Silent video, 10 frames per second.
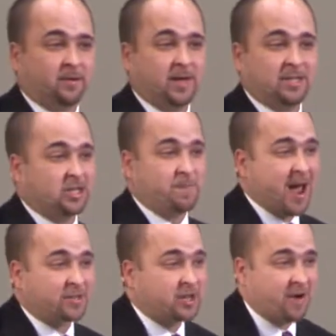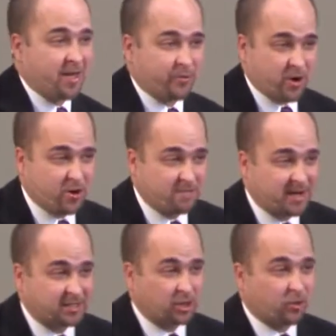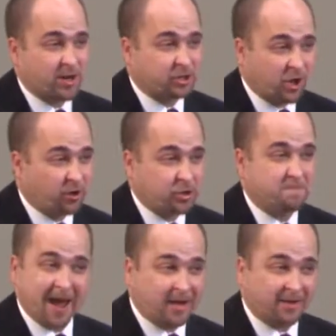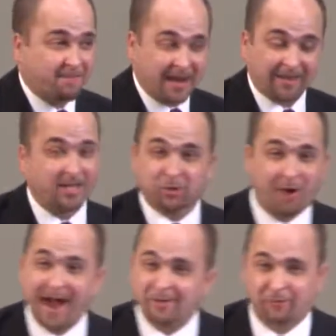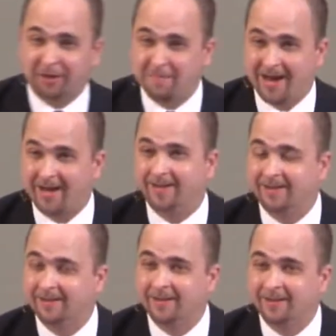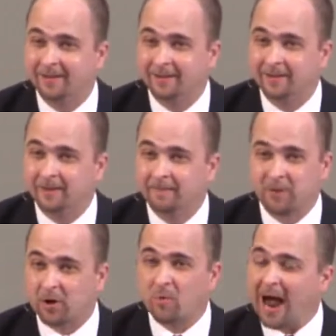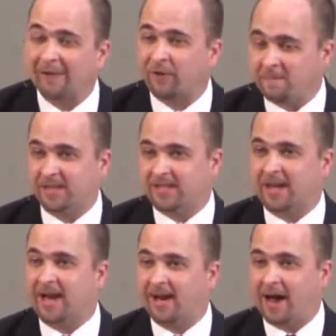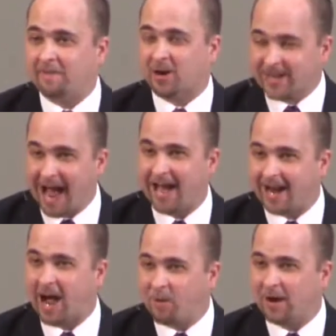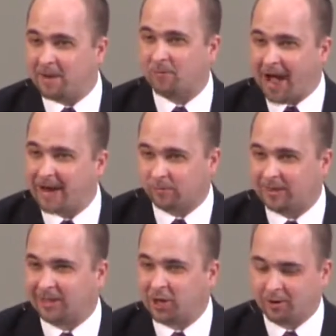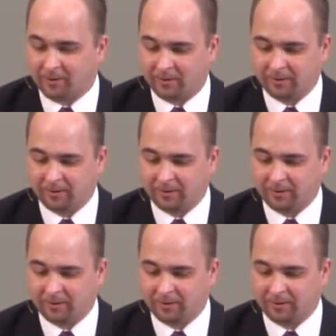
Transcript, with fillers: And it's just bouncing around the room because the Lord has told you, make, make things right with me. Turn away from the sin. I'm your daddy. I want to be right with you.